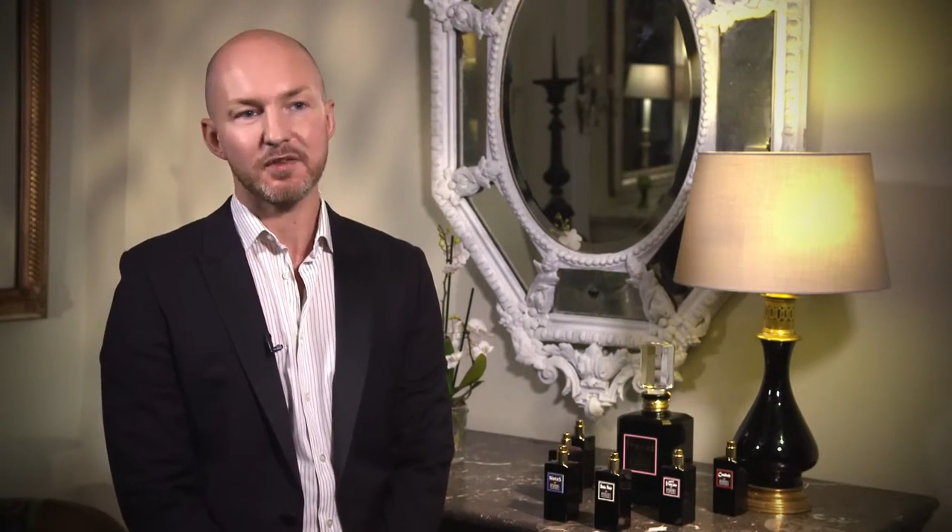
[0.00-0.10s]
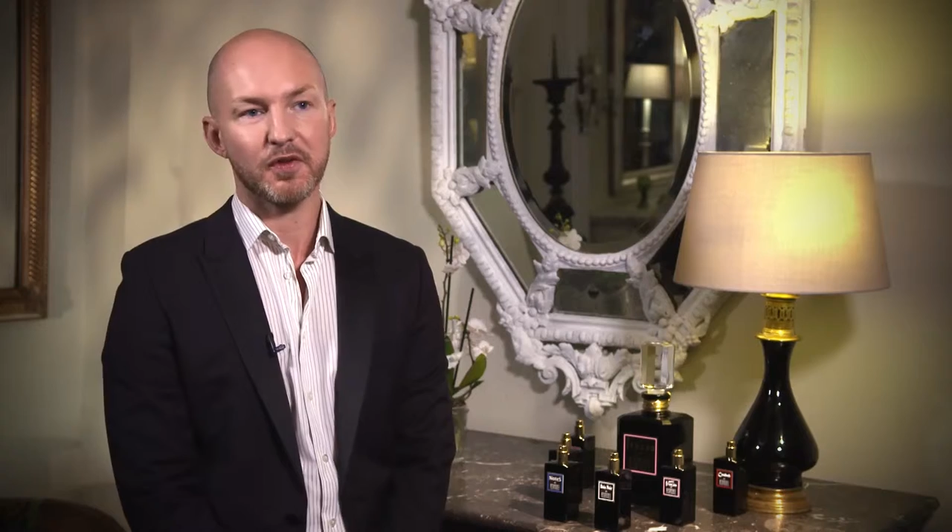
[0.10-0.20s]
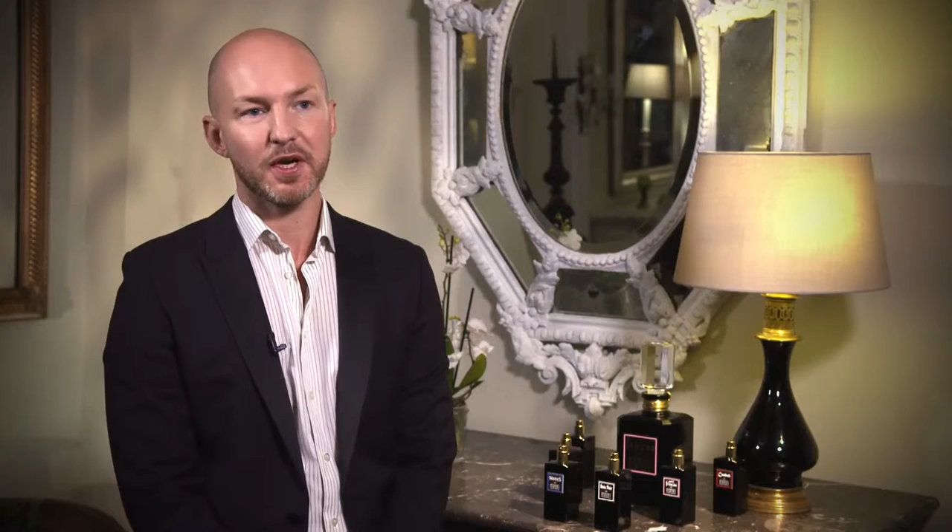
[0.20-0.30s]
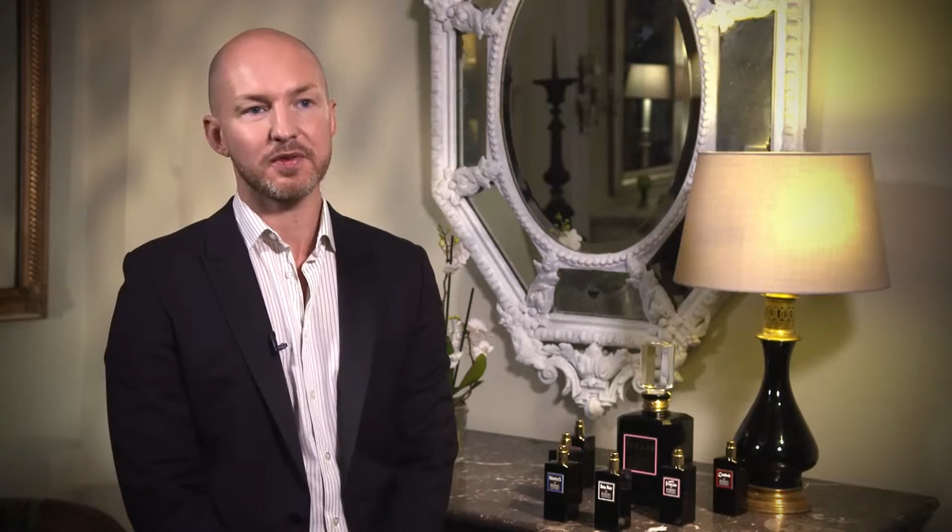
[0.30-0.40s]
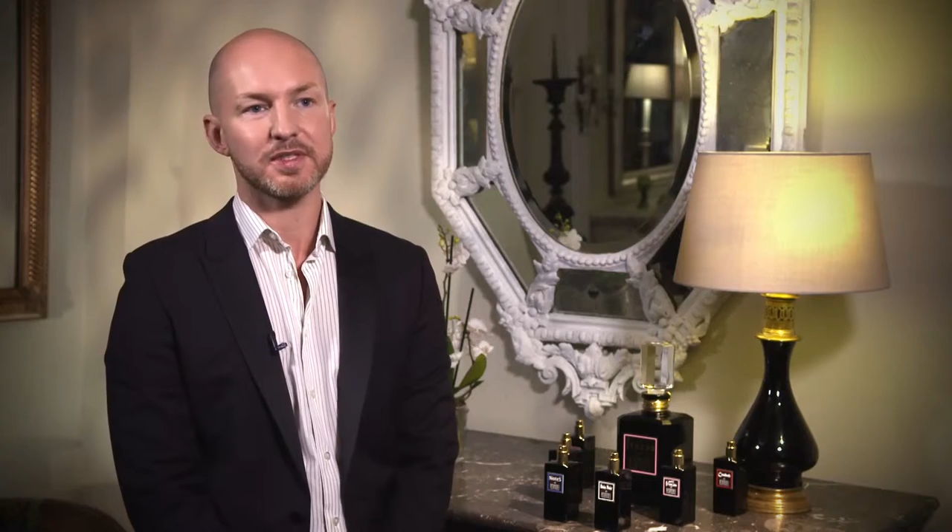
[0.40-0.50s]

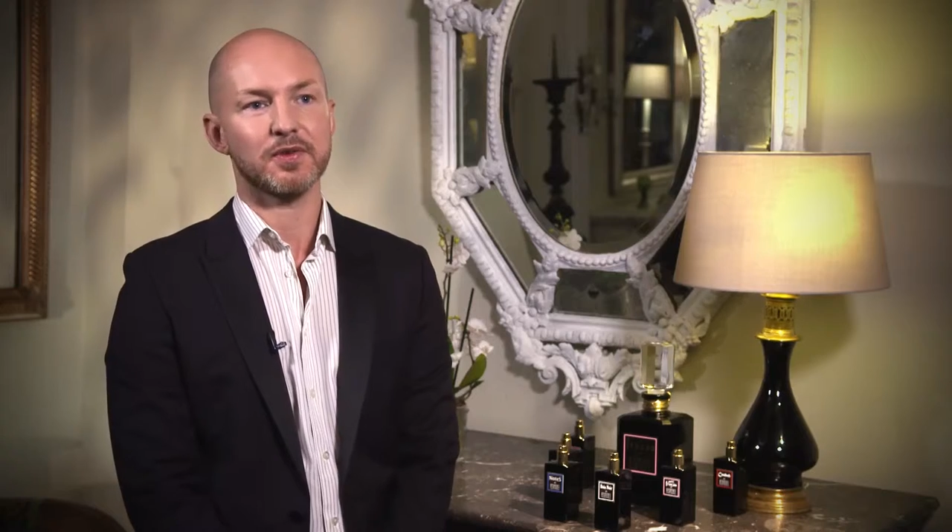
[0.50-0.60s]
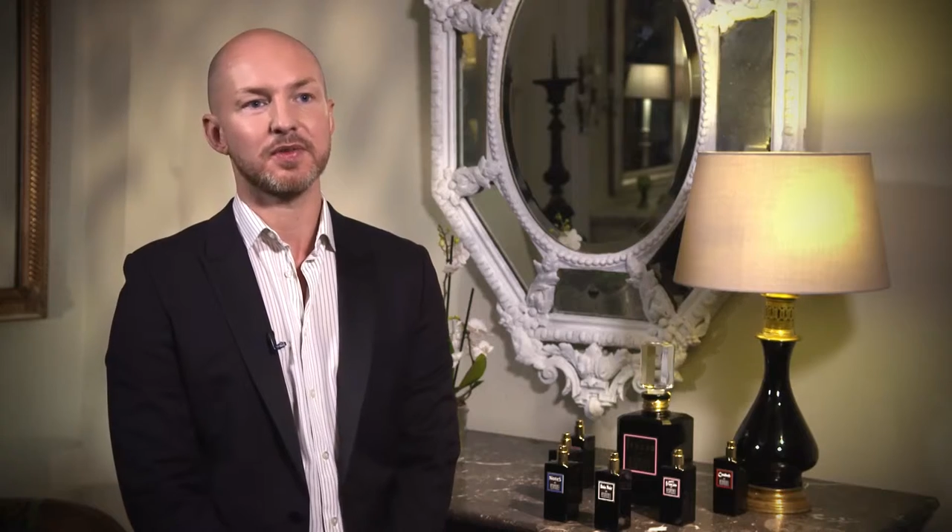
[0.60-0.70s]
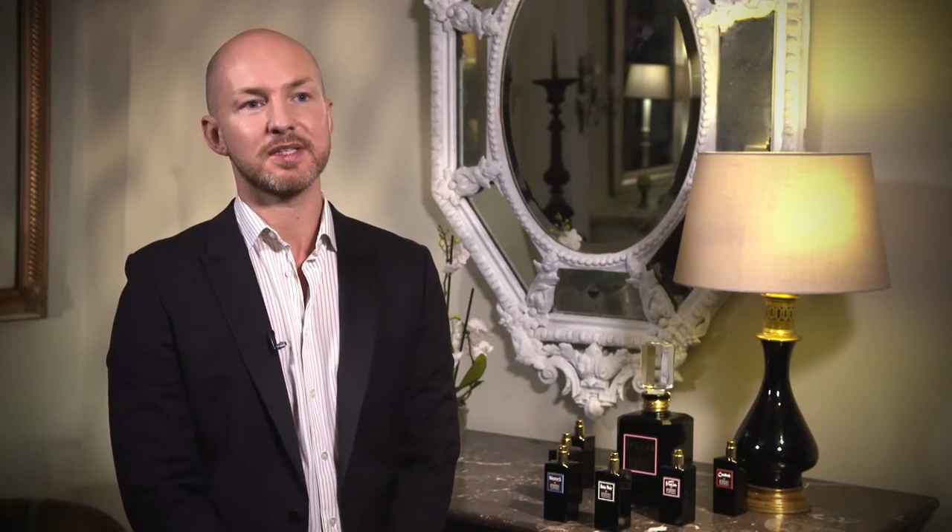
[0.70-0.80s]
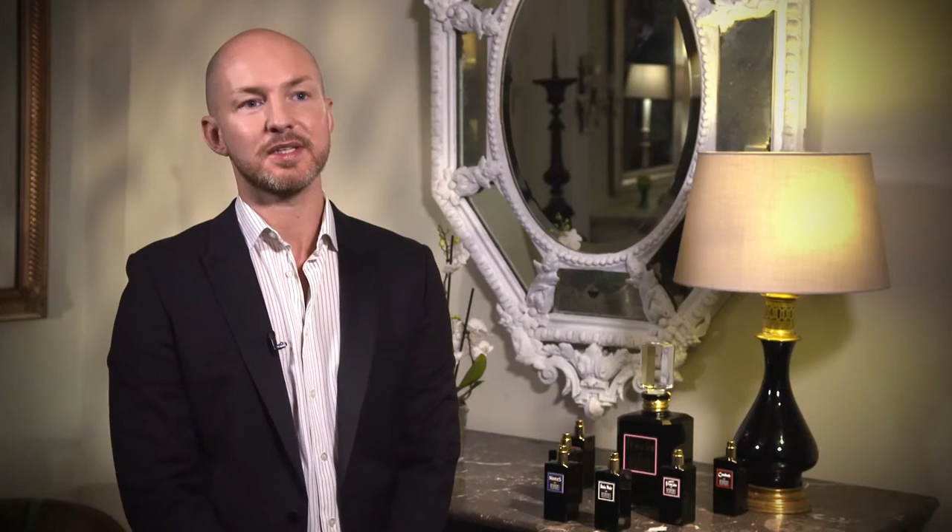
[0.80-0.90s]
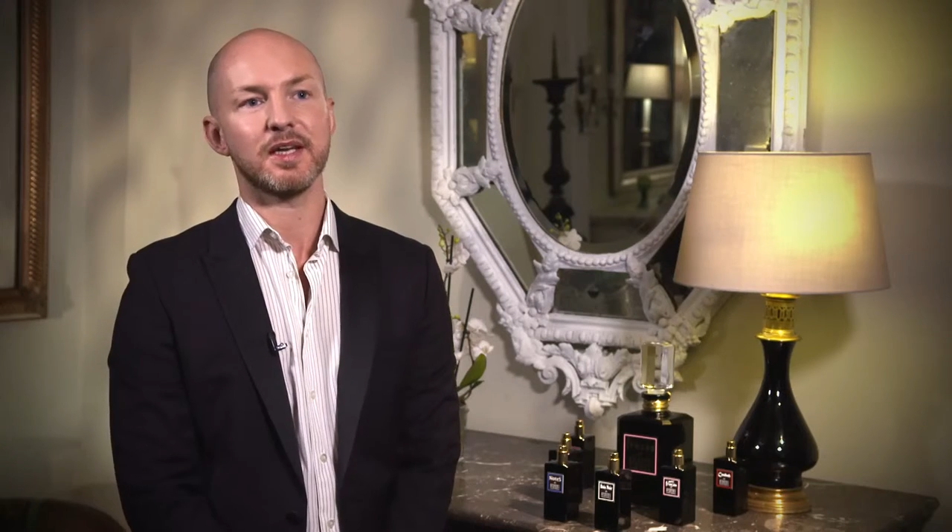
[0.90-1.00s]
fragrance
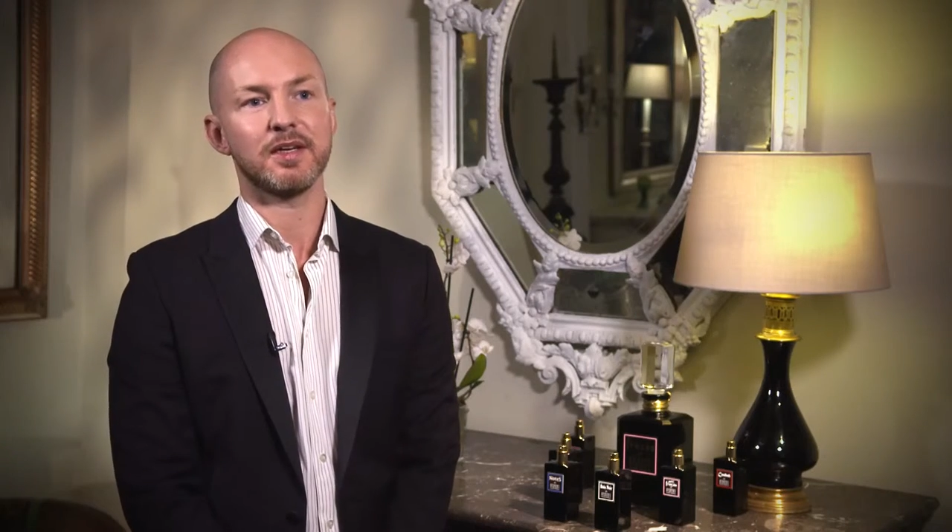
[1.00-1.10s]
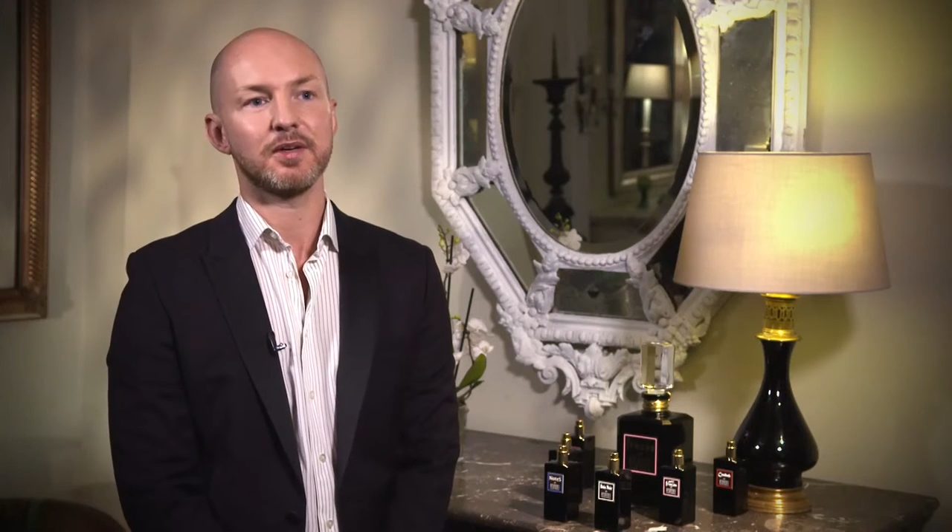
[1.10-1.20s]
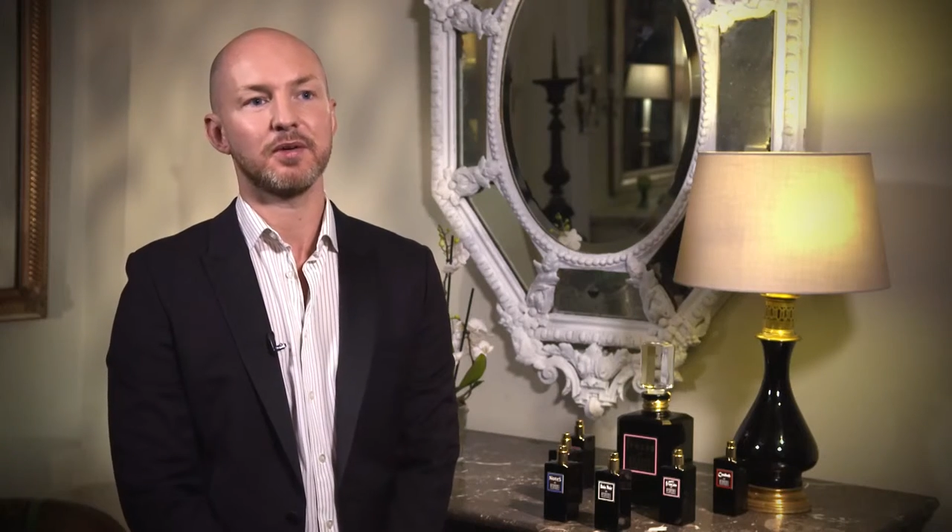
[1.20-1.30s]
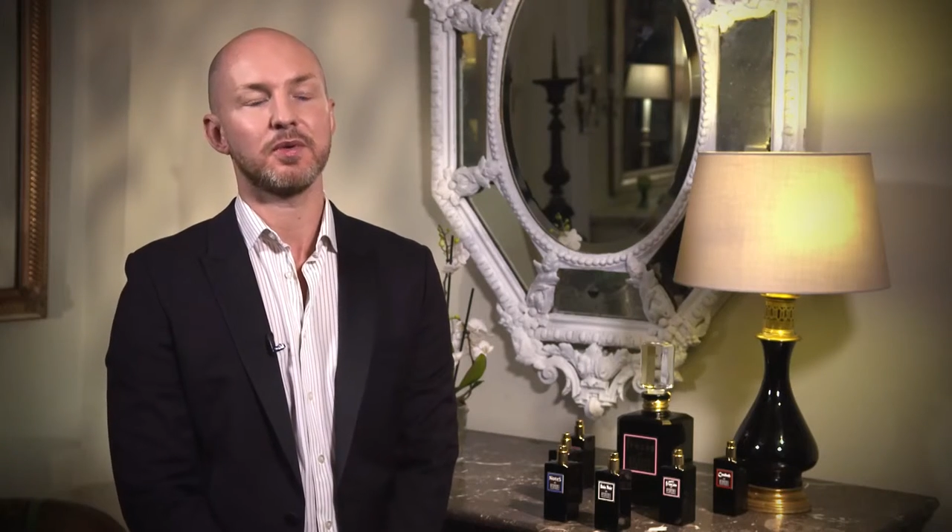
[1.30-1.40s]
on the skin,